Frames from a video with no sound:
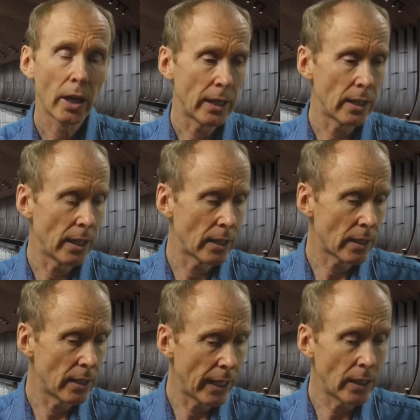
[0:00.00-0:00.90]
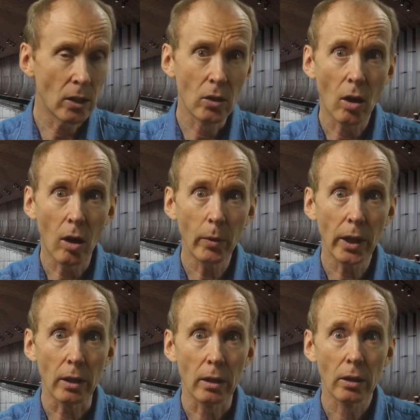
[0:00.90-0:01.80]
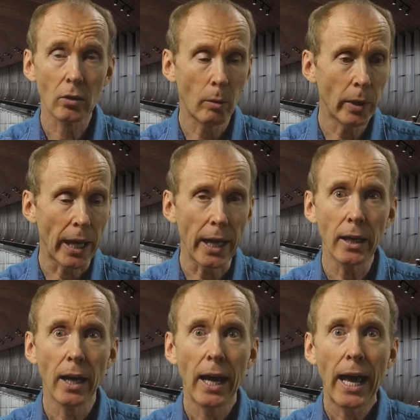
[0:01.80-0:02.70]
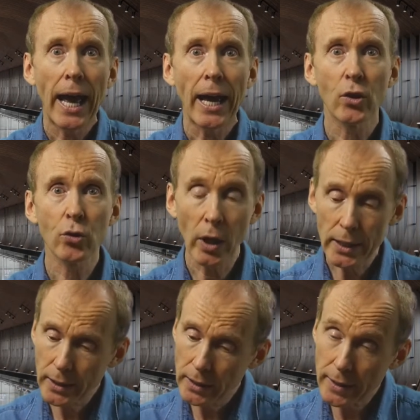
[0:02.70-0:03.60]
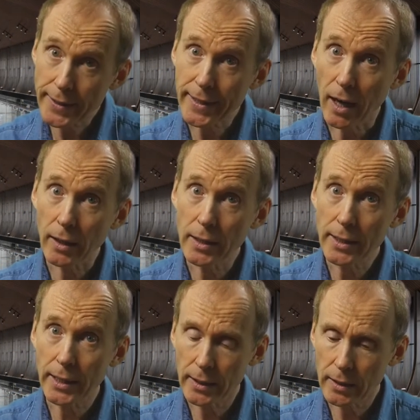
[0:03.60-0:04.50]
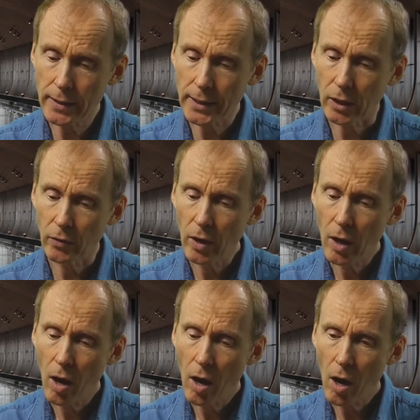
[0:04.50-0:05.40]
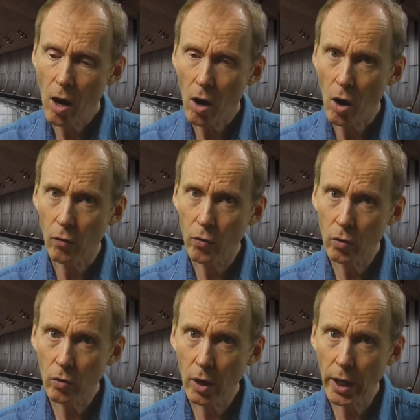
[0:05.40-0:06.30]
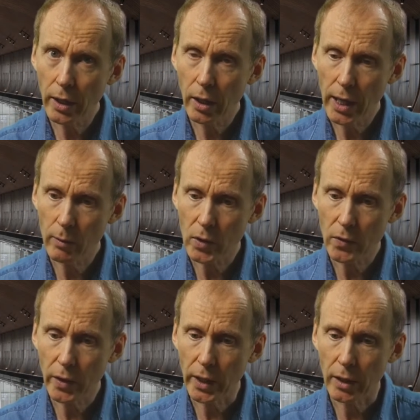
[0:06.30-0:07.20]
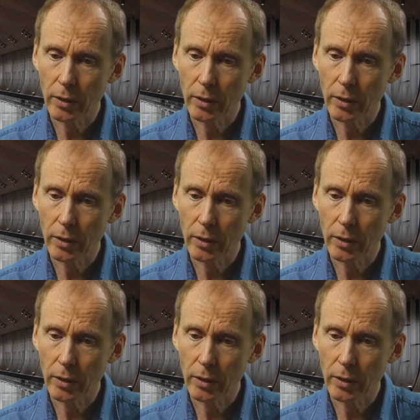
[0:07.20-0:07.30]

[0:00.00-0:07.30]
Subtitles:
It's need to dominate and trust in the silent sense of self of the right hemisphere.